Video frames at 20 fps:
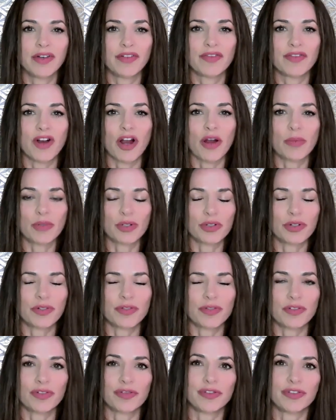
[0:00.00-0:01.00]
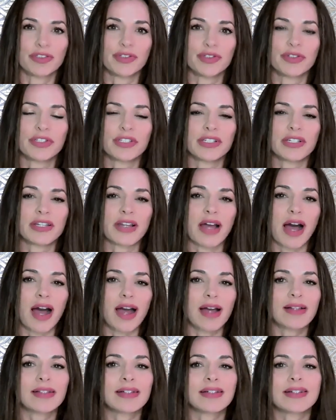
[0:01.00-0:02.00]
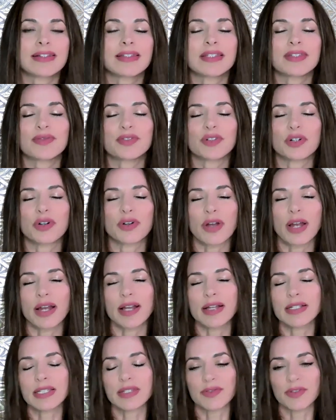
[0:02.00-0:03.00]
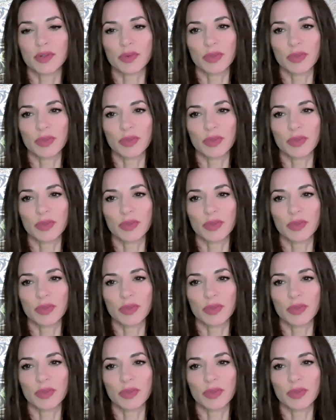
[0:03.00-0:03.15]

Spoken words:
for our beautiful Venusian islands, for grace, for